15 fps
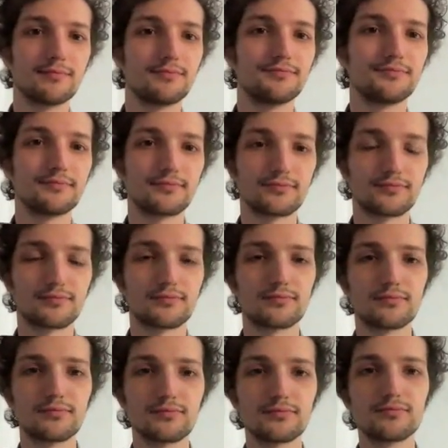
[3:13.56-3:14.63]

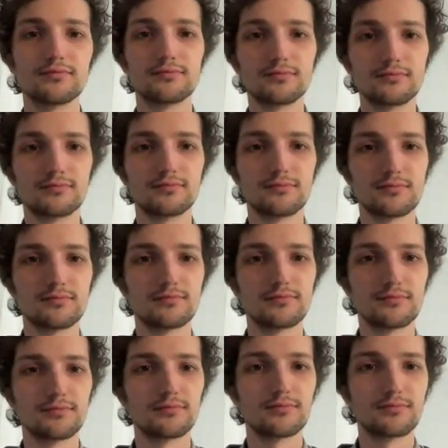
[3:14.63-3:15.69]

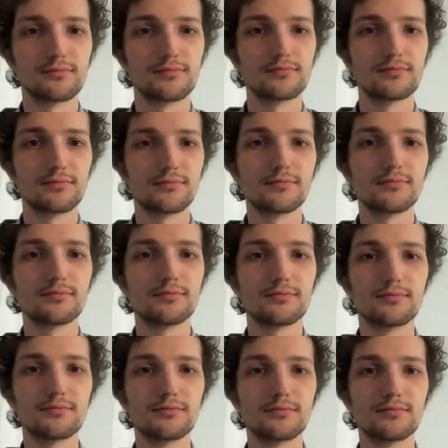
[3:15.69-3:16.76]

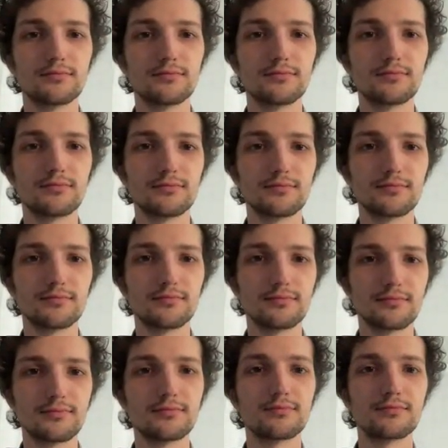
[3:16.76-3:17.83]

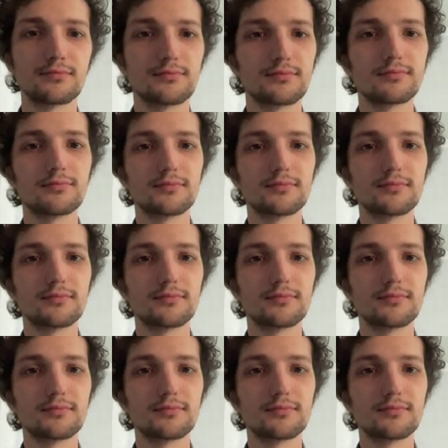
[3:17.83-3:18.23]
This person isn't speaking.